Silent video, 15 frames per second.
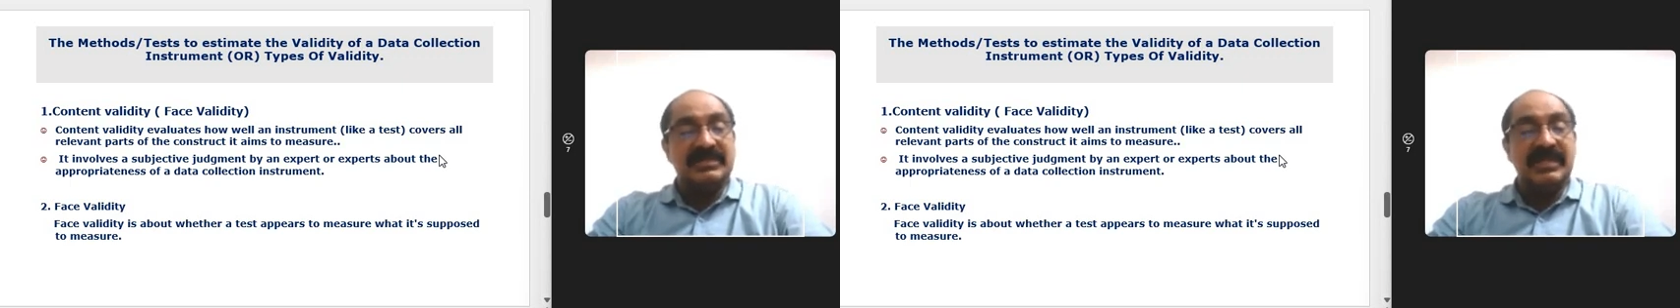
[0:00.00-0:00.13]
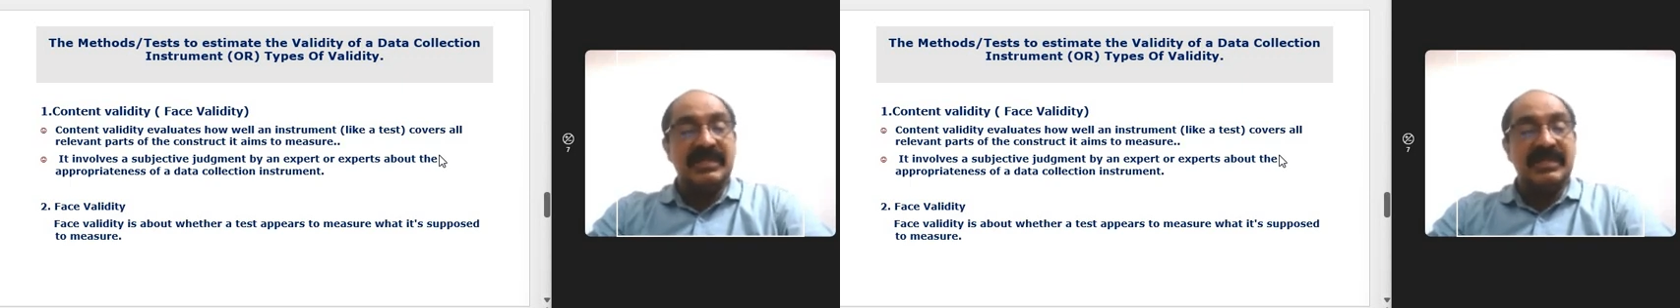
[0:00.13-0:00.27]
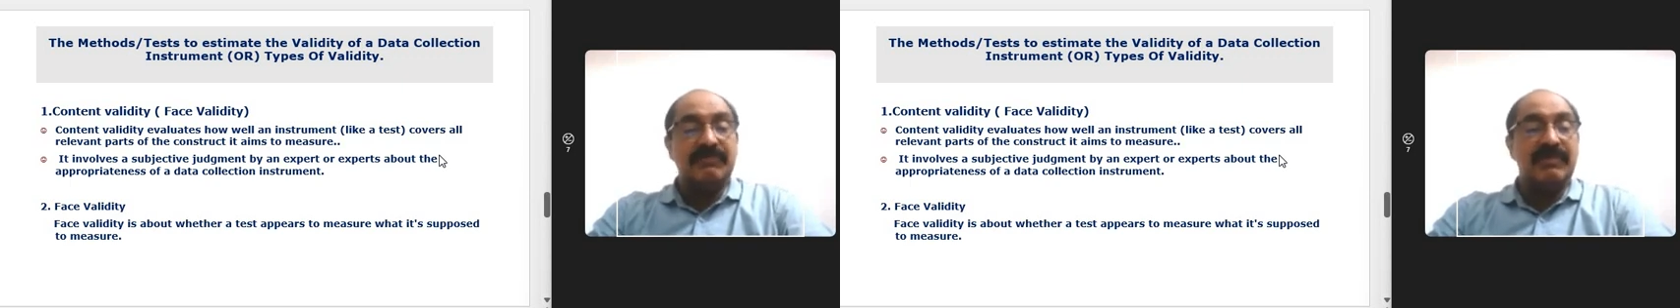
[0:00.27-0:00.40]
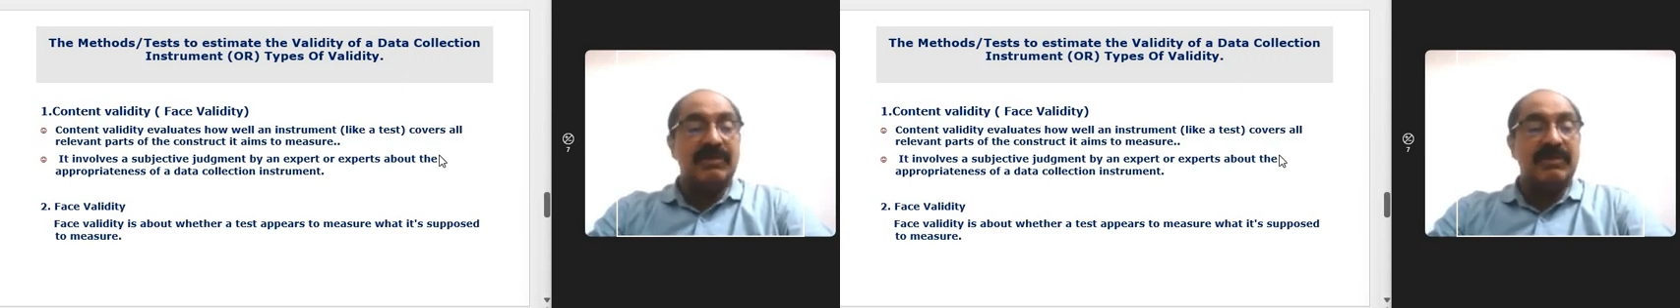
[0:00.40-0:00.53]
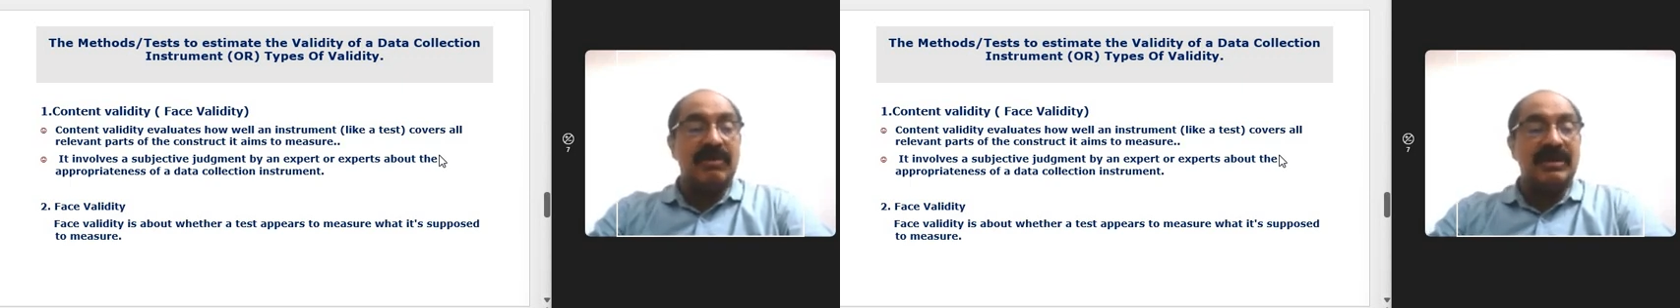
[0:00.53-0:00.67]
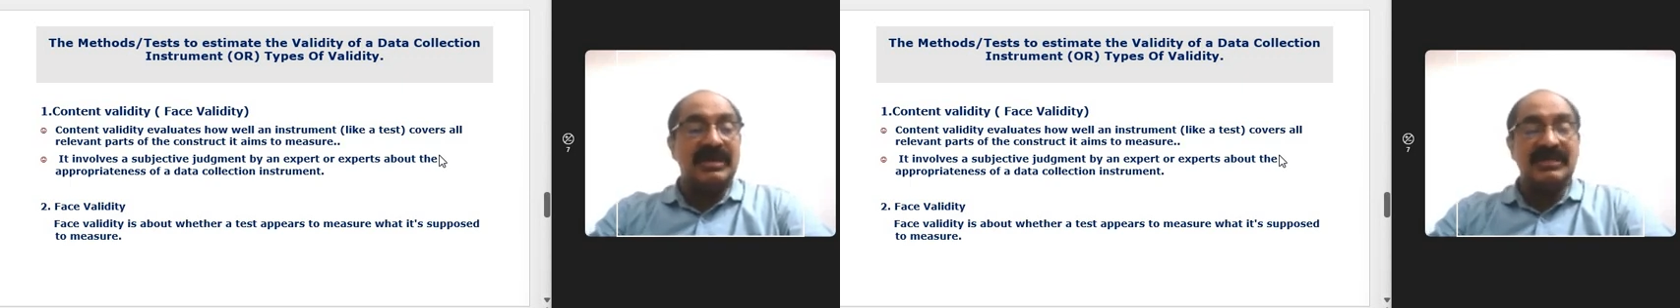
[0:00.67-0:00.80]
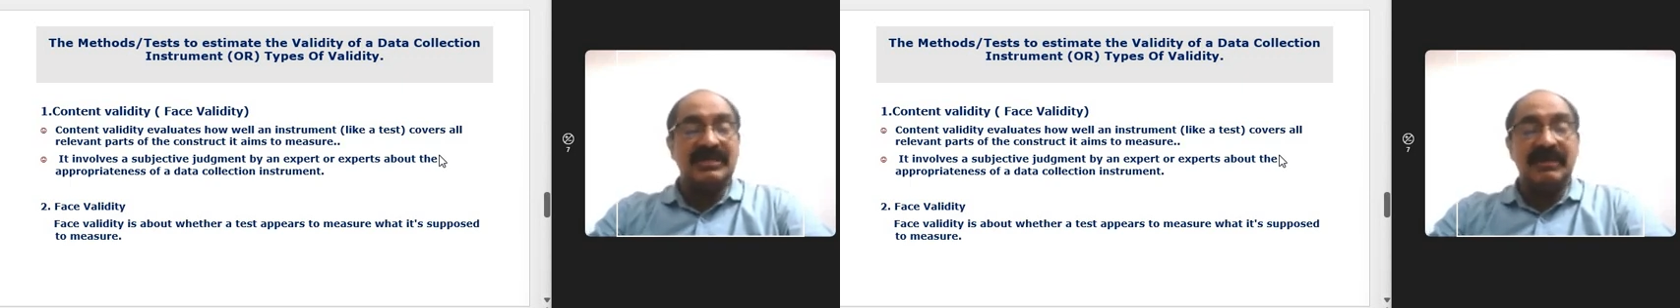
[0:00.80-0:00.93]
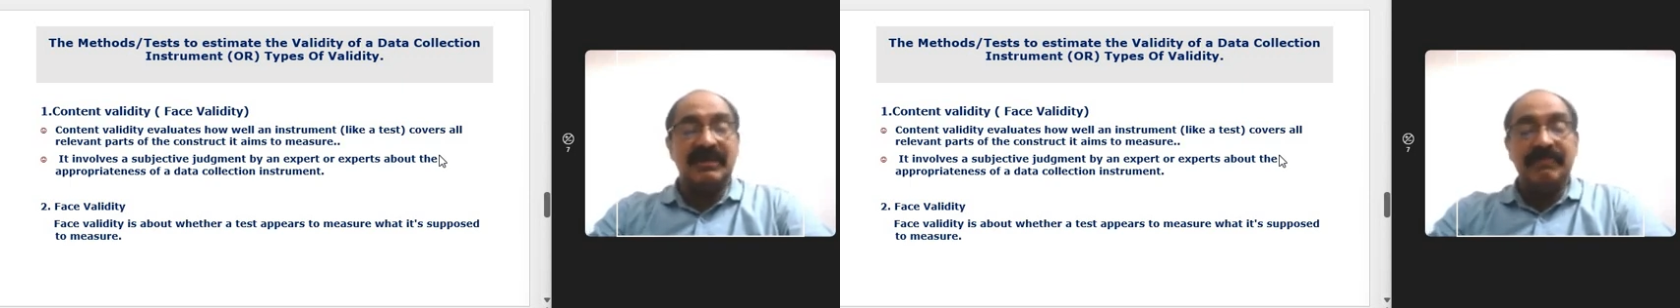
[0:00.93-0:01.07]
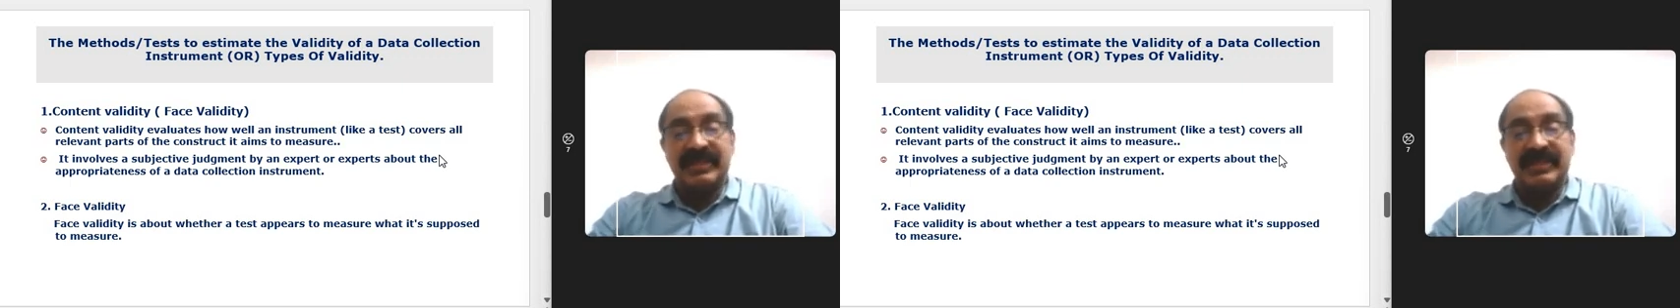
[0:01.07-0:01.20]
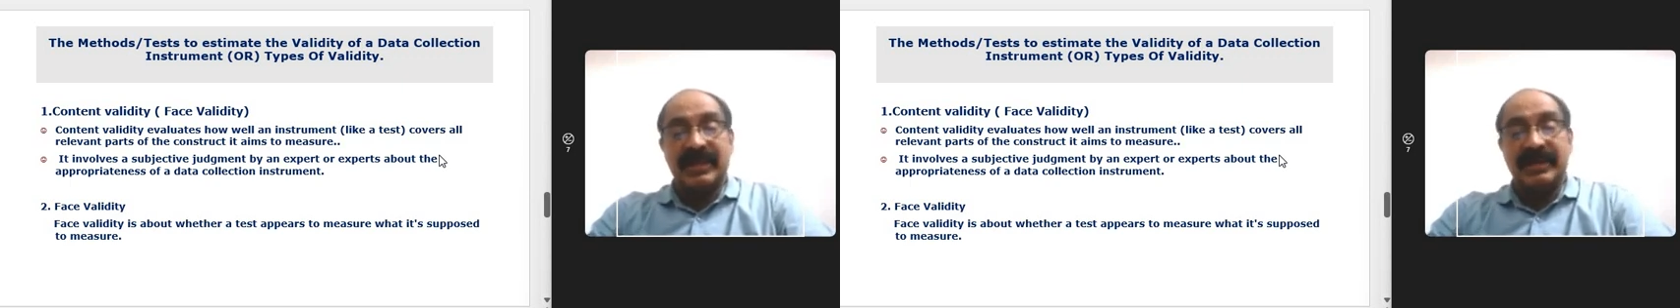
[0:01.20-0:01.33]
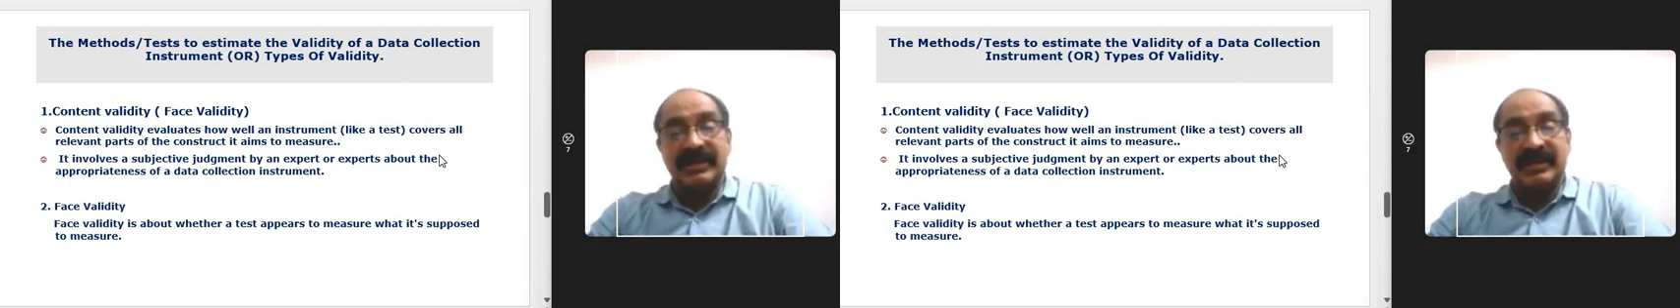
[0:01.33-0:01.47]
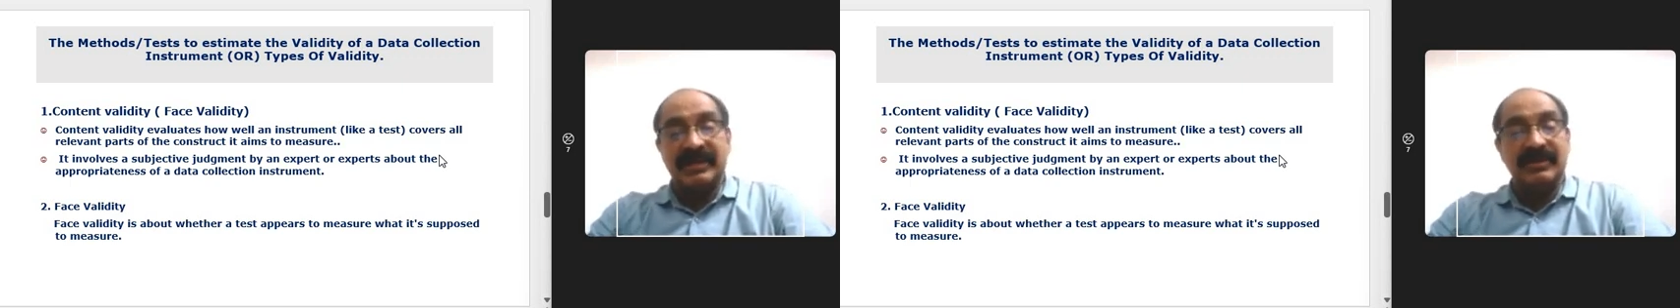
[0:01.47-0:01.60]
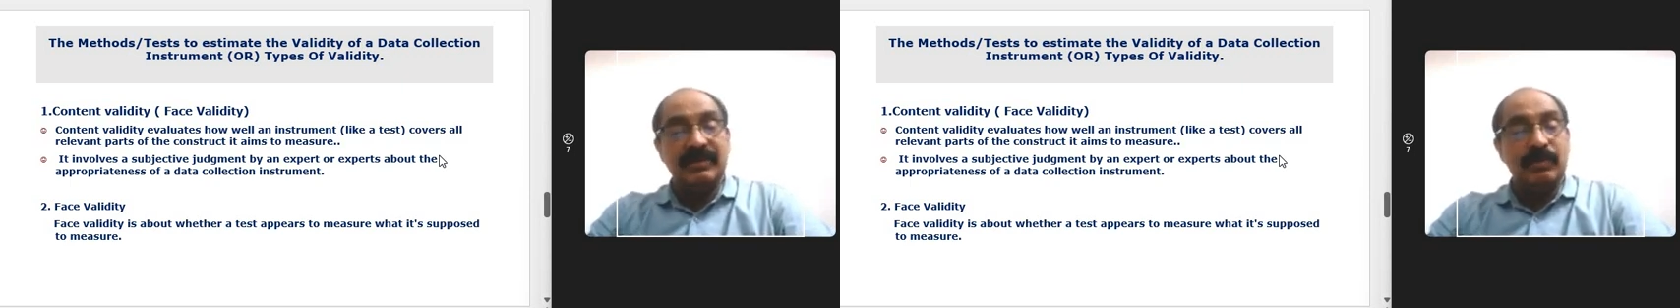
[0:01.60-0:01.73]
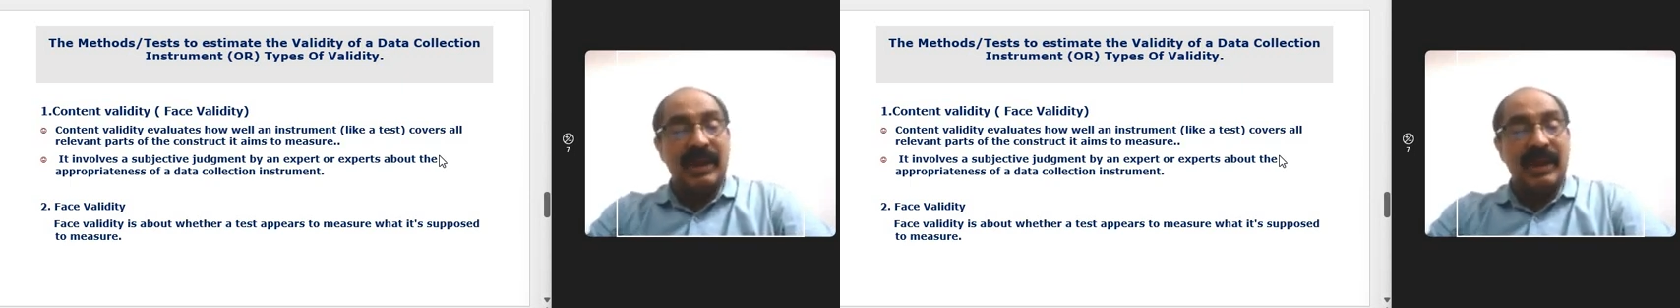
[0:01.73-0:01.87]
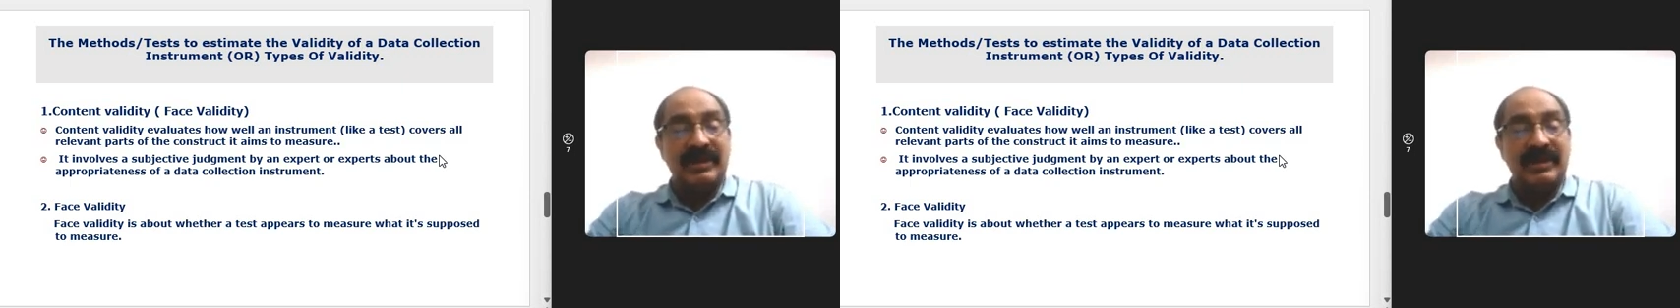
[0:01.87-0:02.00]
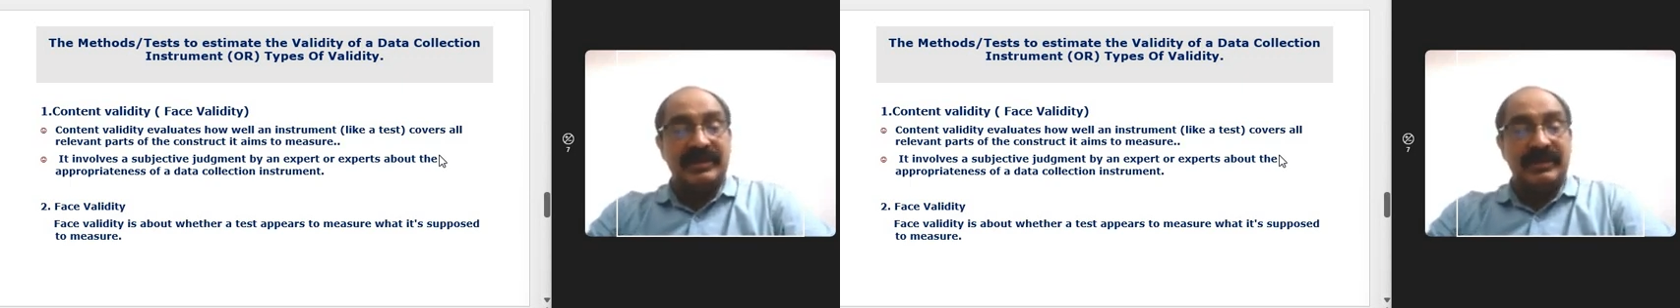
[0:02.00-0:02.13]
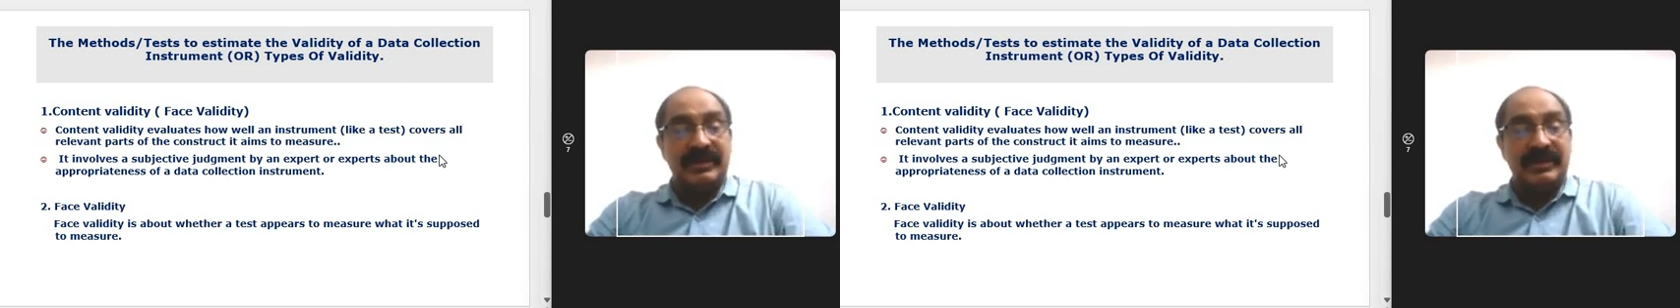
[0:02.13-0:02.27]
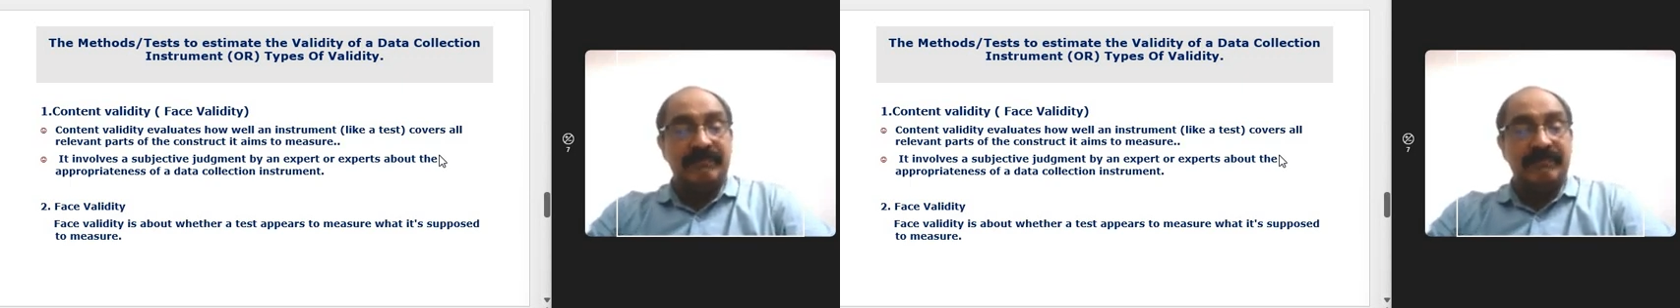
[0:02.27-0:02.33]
That we call it as a content validity.